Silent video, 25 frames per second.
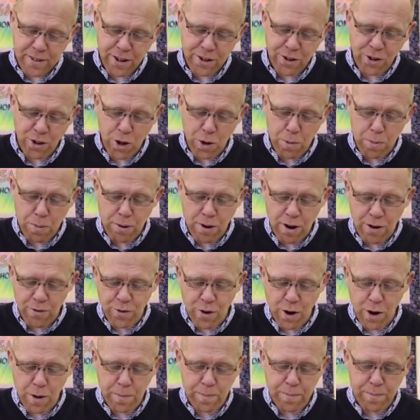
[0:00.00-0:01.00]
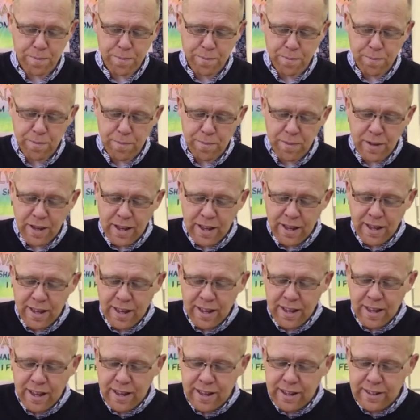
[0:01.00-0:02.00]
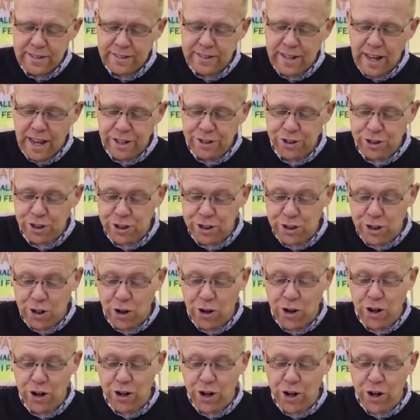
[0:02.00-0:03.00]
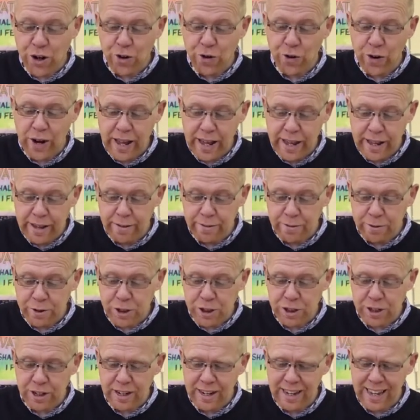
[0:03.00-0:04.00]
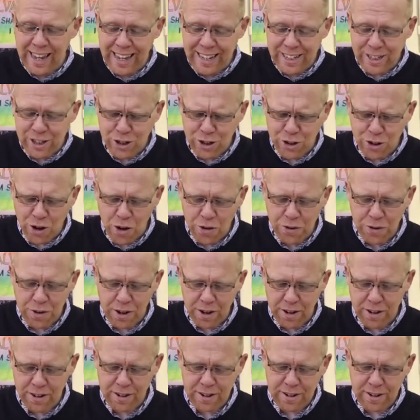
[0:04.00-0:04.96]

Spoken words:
Another proverb says the sluggard craves and gets nothing.